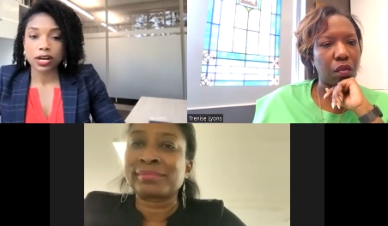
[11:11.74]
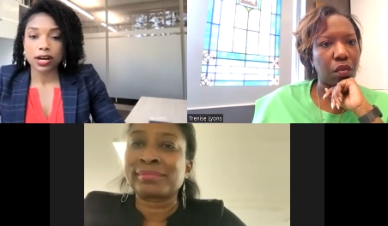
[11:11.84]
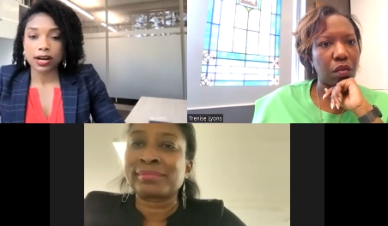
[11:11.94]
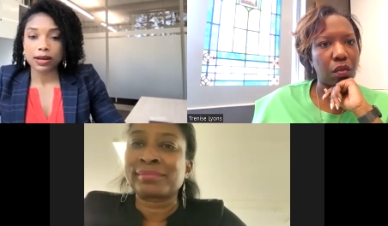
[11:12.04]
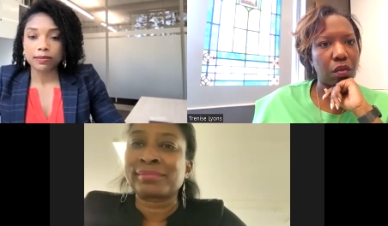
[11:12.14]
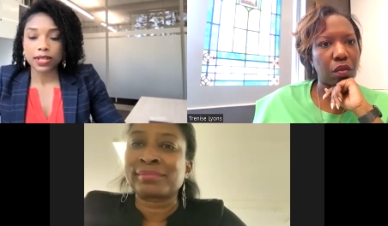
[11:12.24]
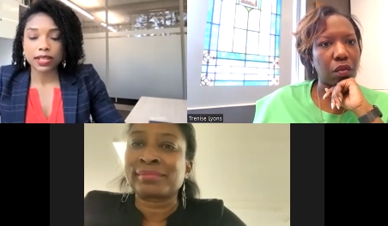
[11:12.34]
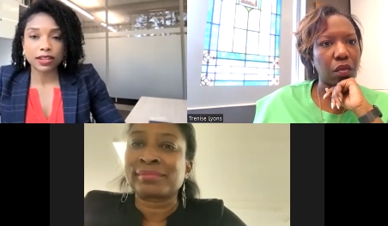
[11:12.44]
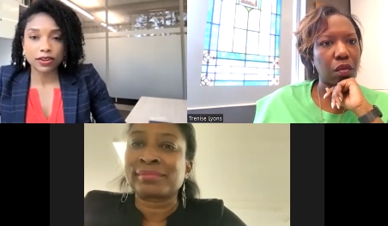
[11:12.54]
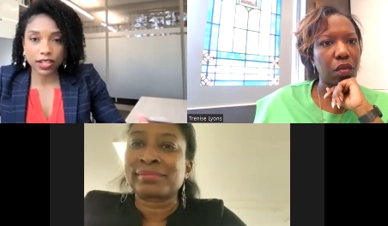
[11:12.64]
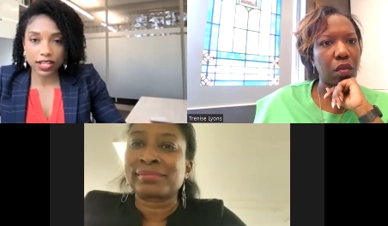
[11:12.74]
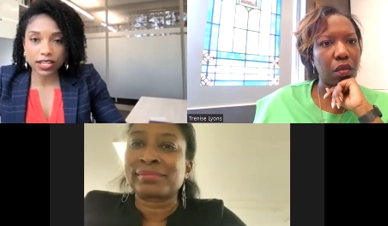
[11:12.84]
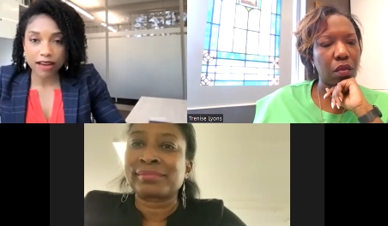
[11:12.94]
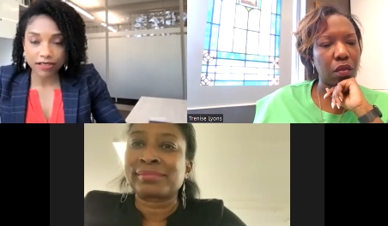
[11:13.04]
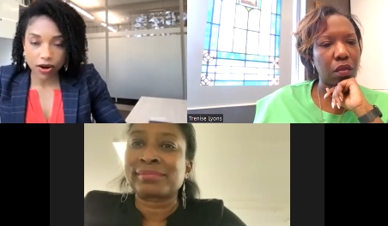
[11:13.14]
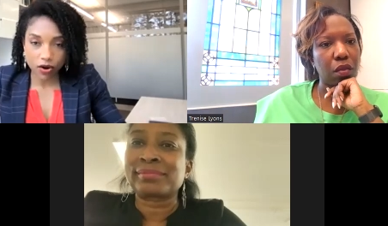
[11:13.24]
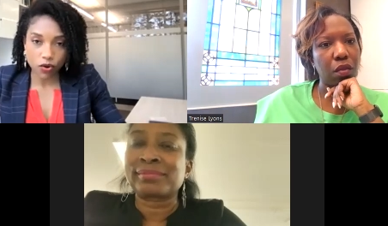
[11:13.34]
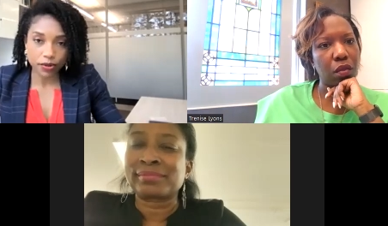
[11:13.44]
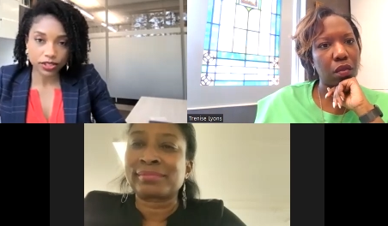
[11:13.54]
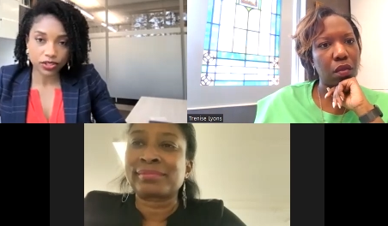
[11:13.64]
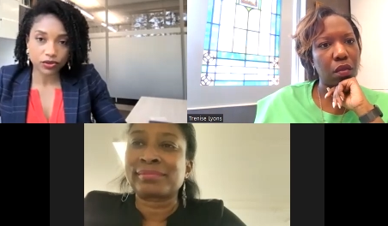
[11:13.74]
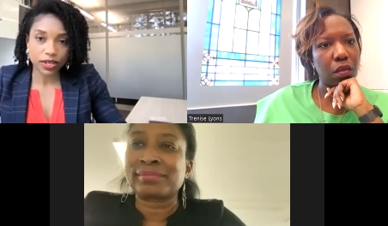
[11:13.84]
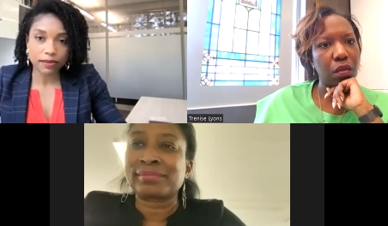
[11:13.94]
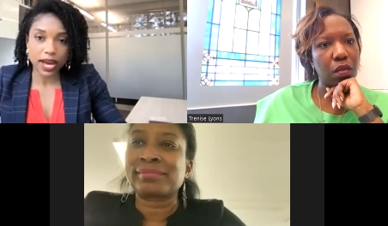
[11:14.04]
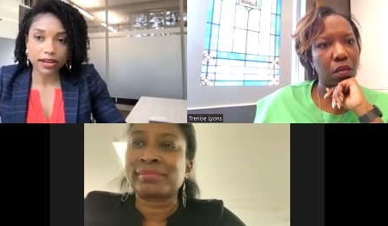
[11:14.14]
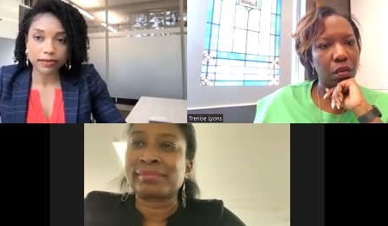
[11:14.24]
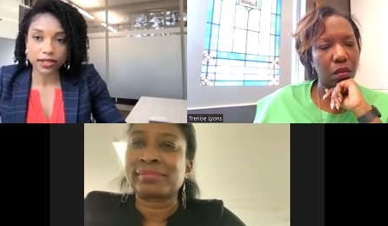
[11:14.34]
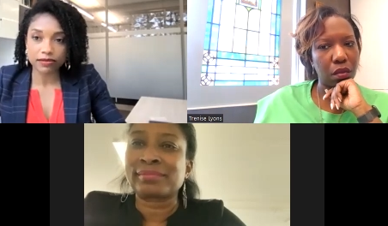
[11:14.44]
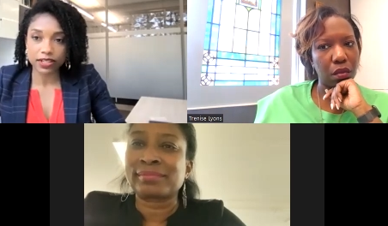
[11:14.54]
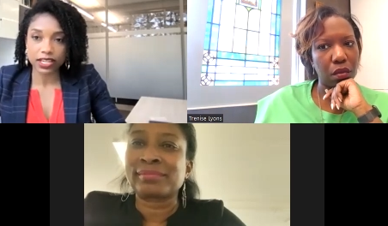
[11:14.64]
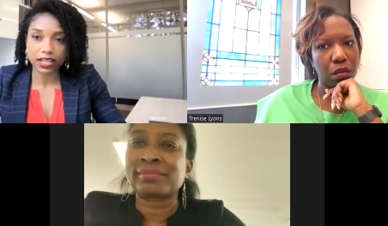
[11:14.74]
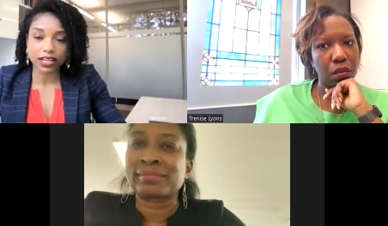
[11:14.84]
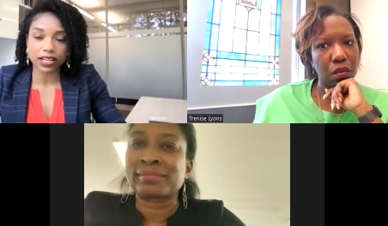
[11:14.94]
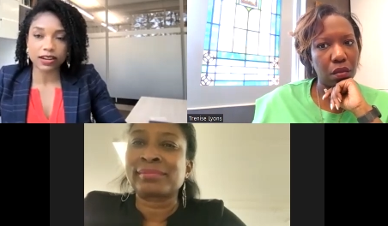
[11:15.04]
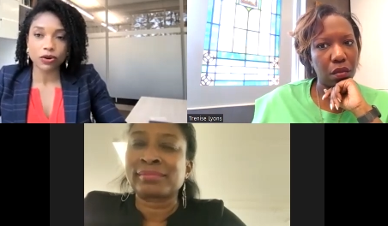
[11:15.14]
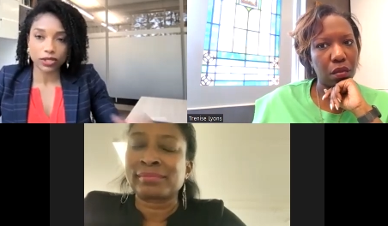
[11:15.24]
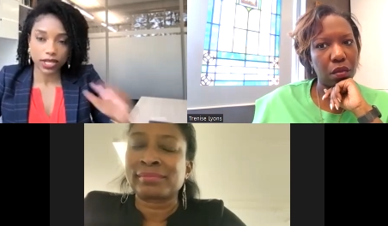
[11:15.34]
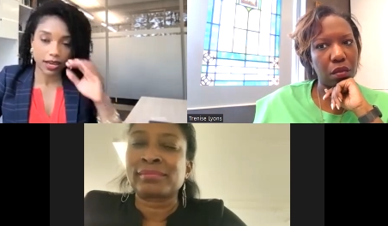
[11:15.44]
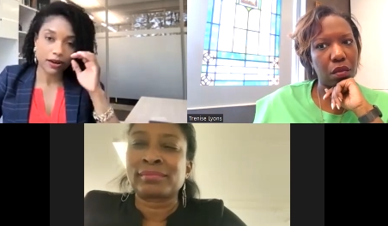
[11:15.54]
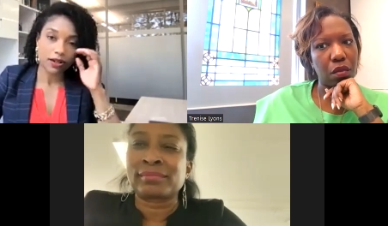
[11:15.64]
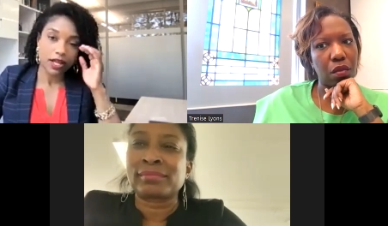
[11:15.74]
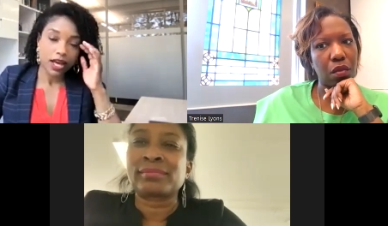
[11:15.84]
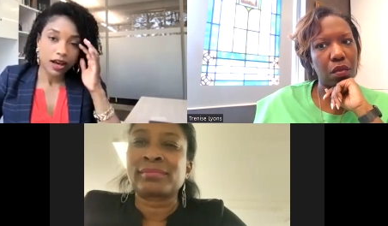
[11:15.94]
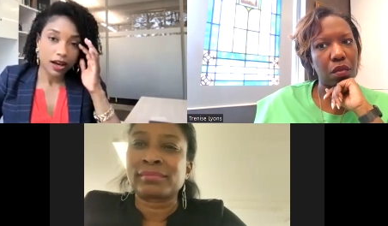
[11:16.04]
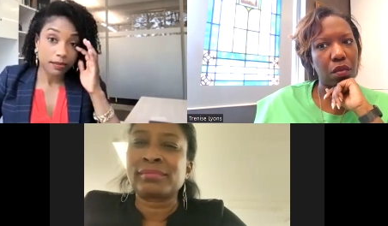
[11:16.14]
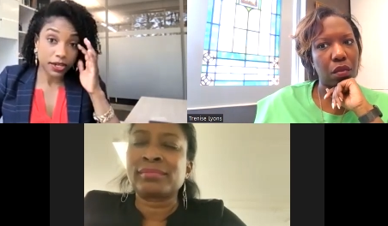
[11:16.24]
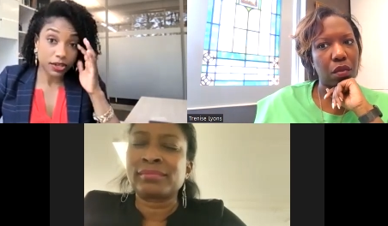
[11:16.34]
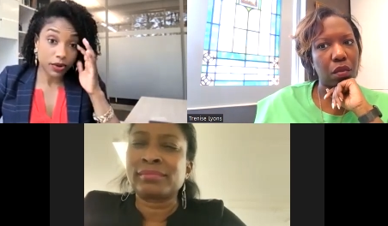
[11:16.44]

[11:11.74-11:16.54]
Speaker 1: um, eh, you know they didn't have a home and so they might have been living in a, in a hotel uh, but mm-hmm.